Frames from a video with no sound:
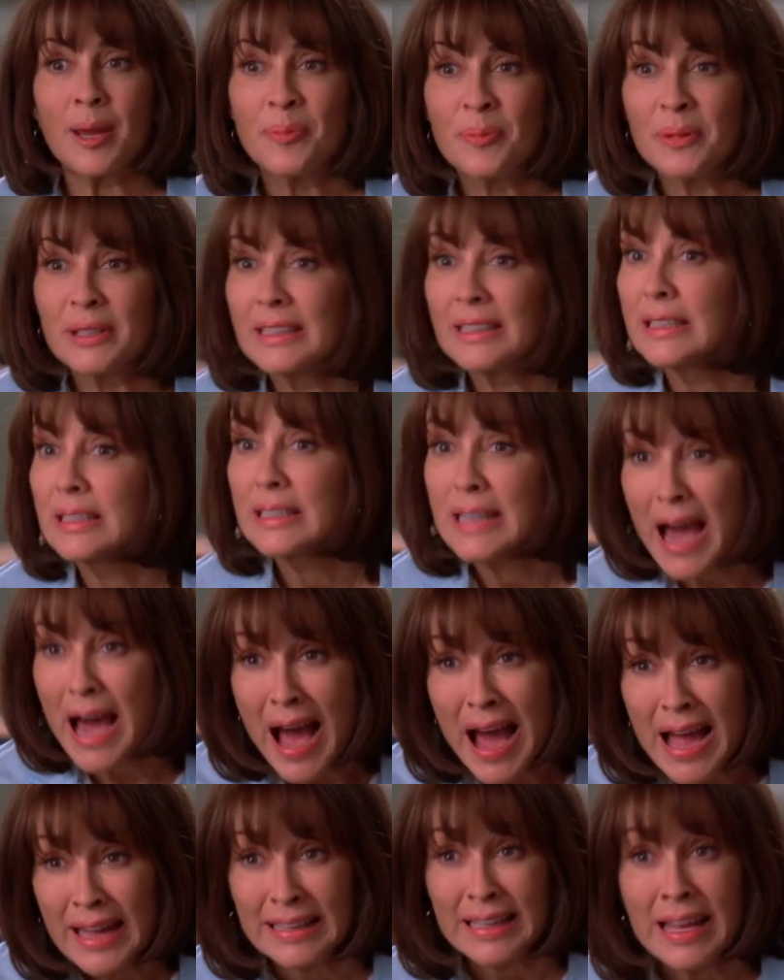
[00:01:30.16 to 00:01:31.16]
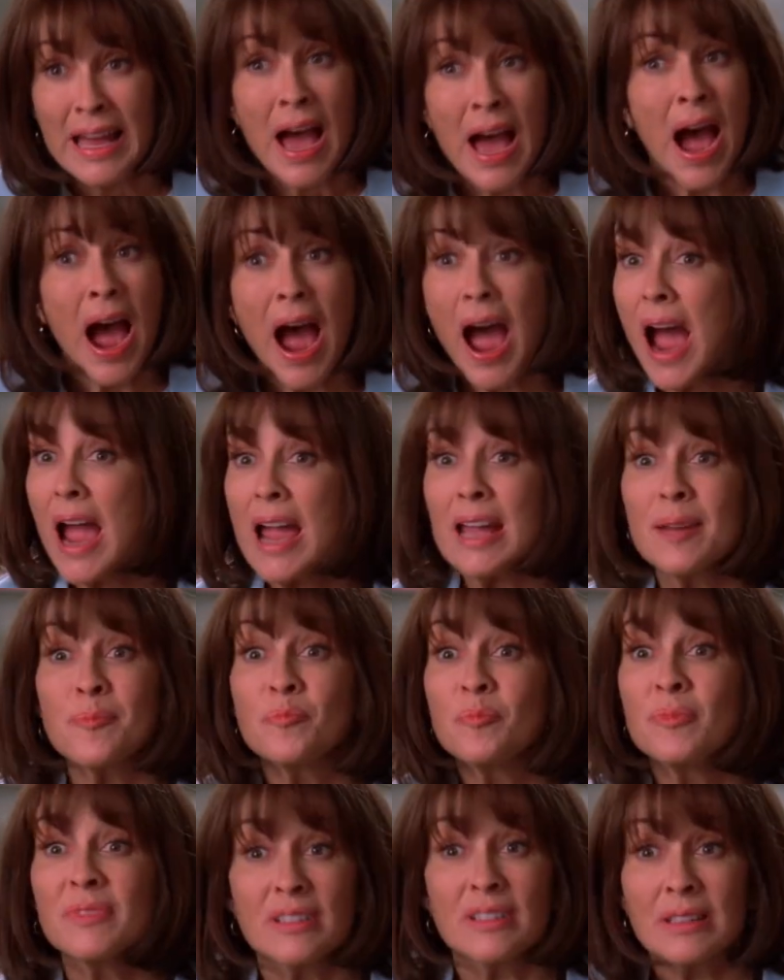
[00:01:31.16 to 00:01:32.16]
not. I'm
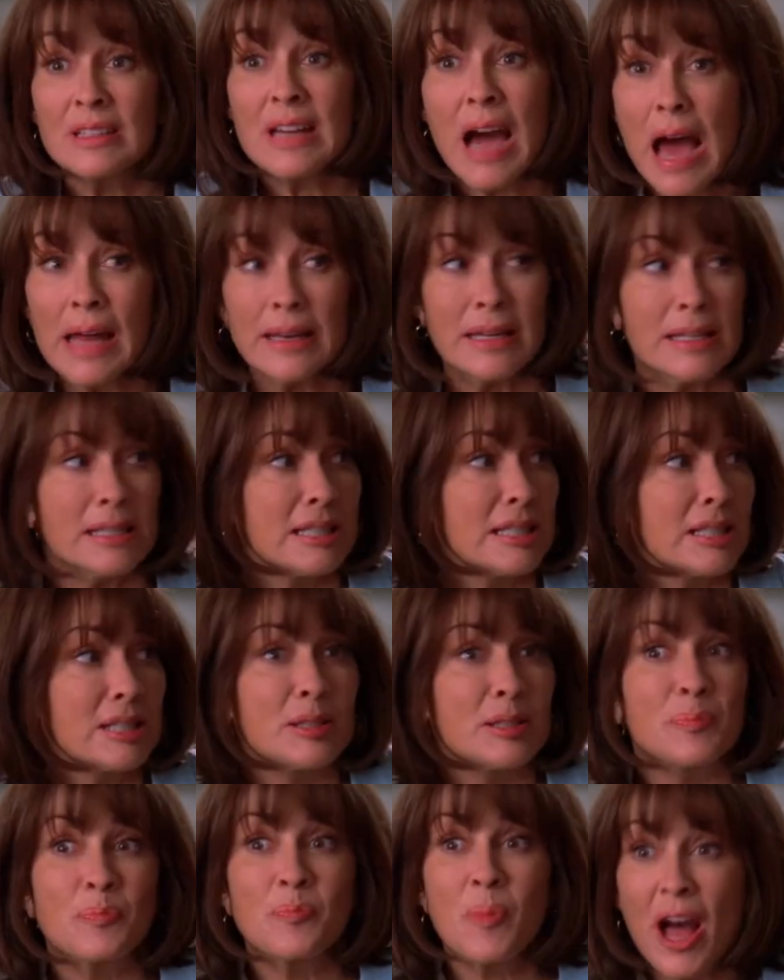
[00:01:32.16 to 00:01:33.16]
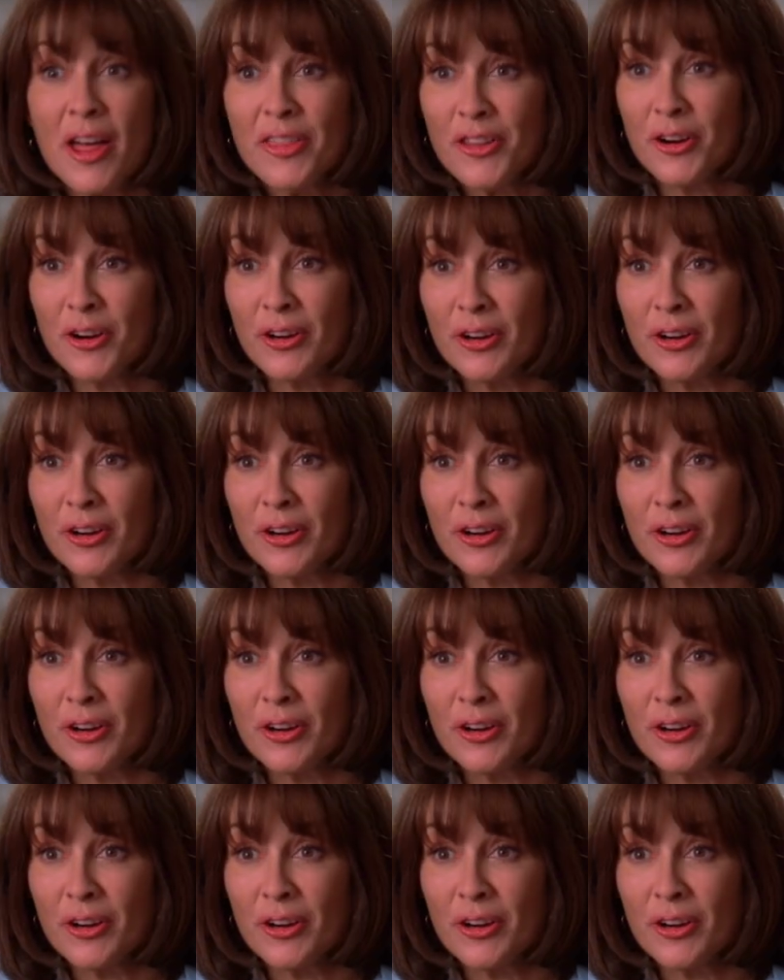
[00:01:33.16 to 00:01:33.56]
not a smother. I'm a